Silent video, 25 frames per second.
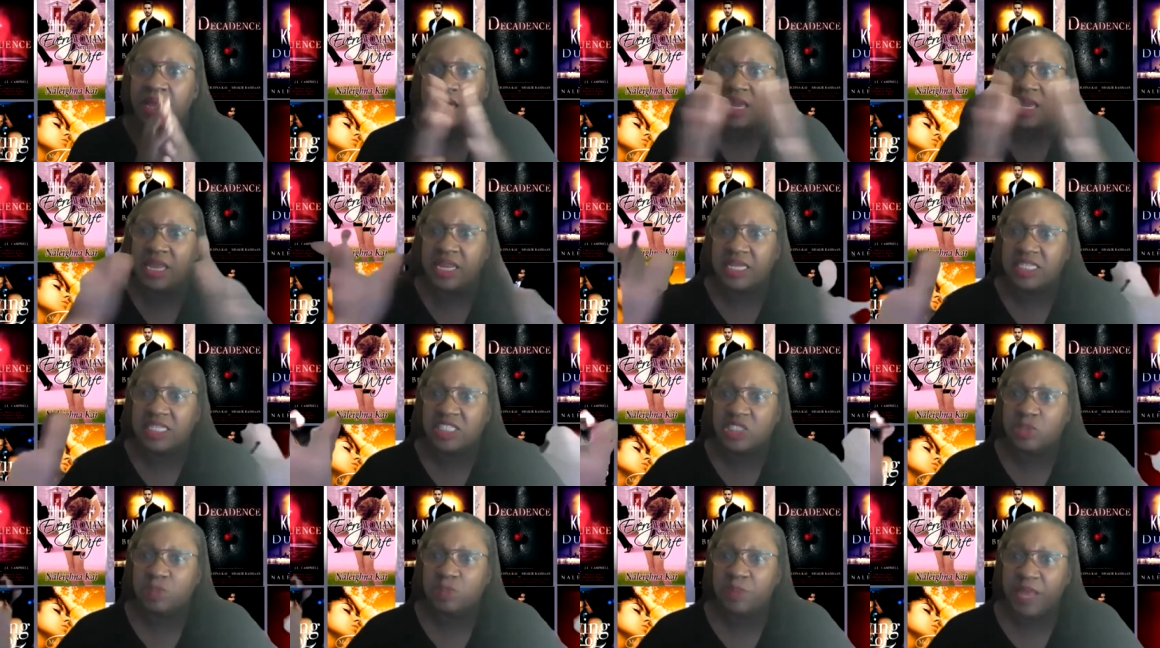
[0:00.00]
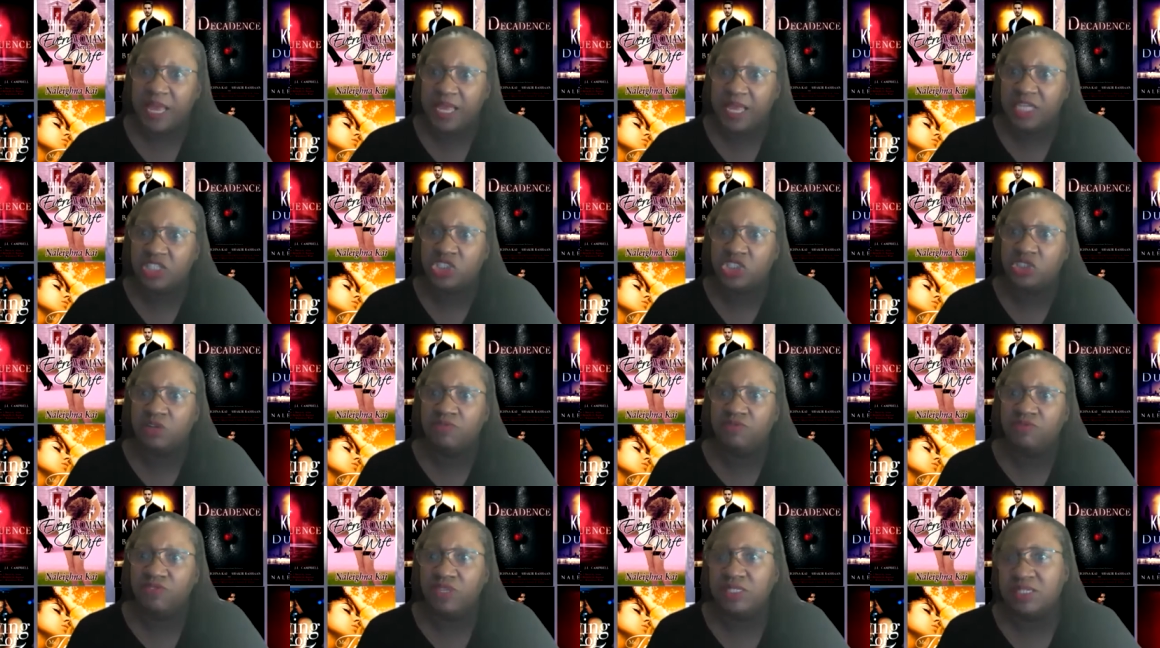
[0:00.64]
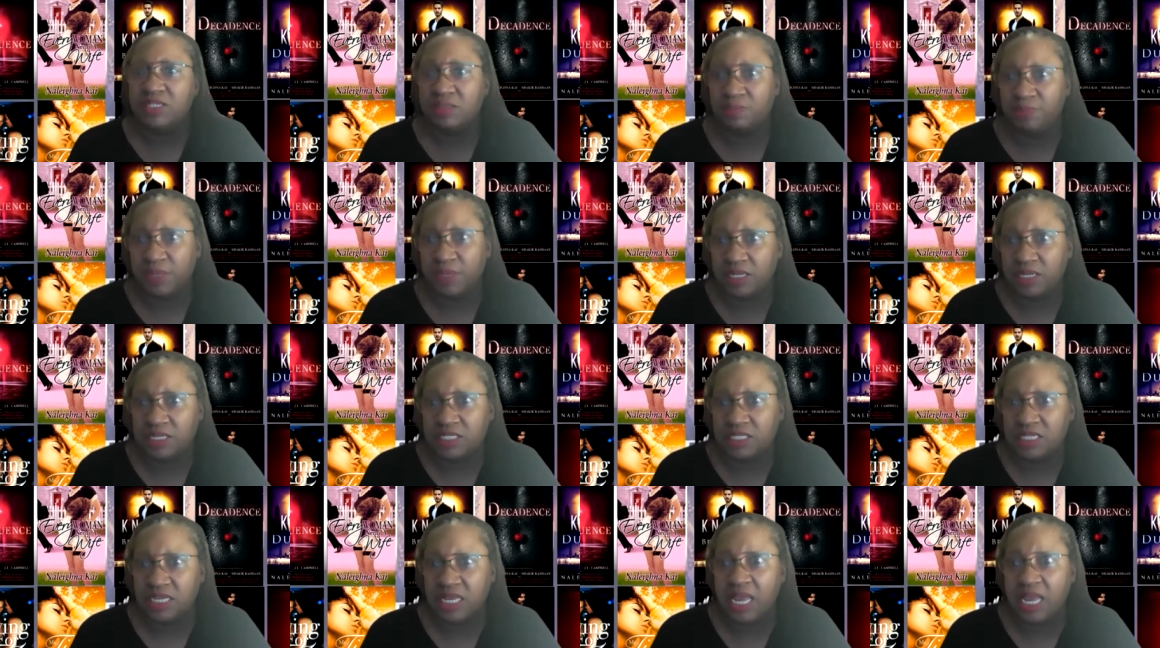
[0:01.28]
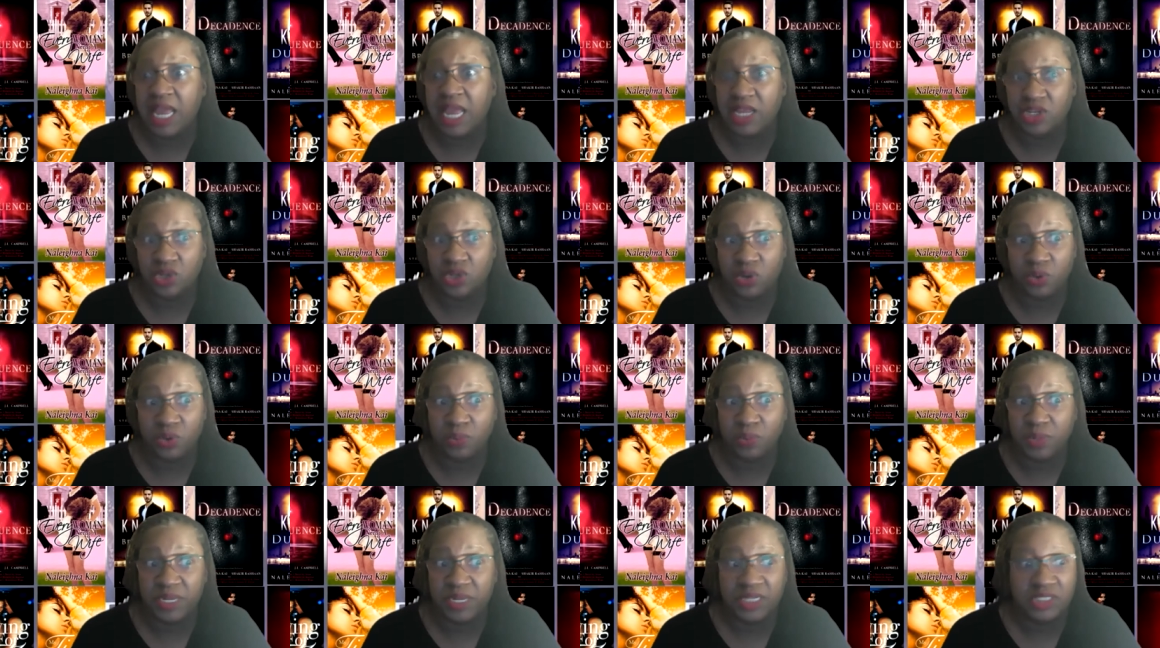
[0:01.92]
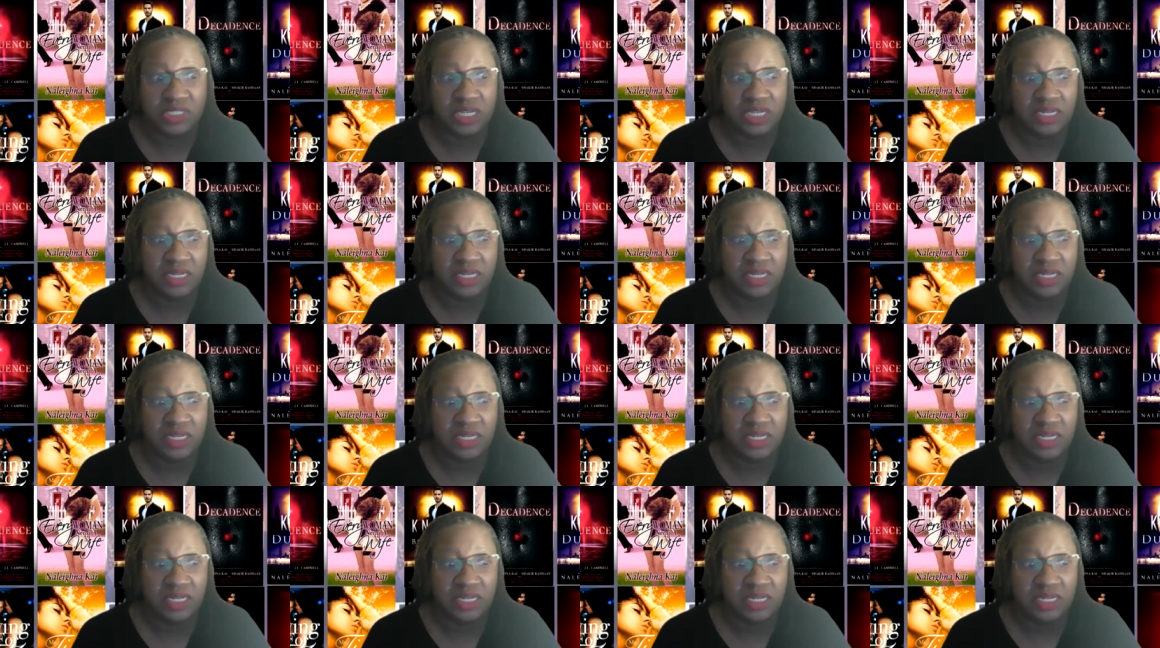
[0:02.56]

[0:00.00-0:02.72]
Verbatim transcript: it expands your visibility and your reach.